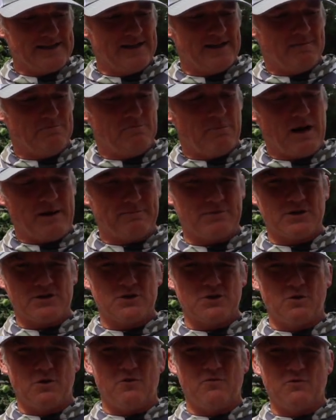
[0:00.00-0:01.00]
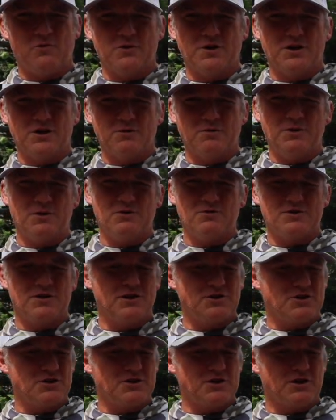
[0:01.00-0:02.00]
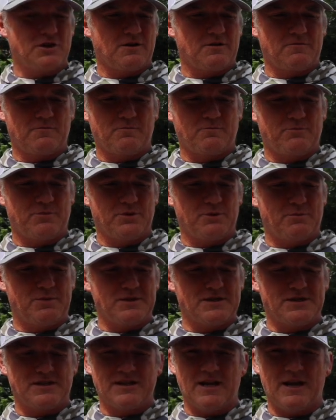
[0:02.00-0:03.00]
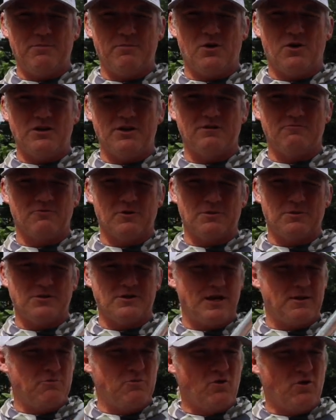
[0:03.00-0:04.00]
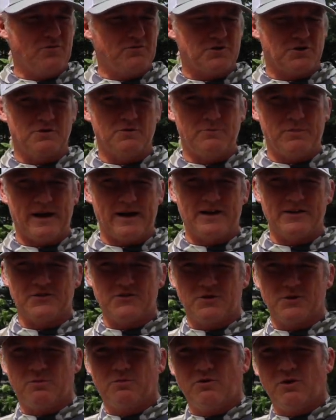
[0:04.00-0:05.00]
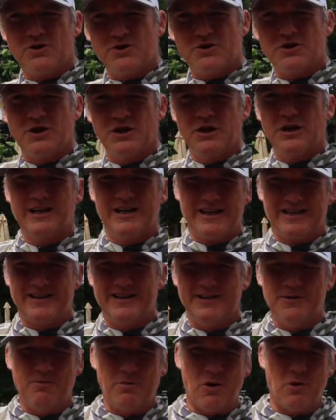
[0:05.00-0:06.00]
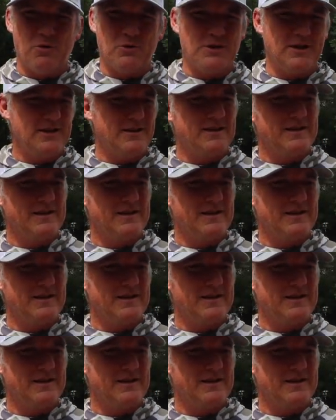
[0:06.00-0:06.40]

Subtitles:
it. Pop this off. When you're going to be using it, just put a piece of tape on it, rip the tape off, turn it back into a brush, clean the boat with it.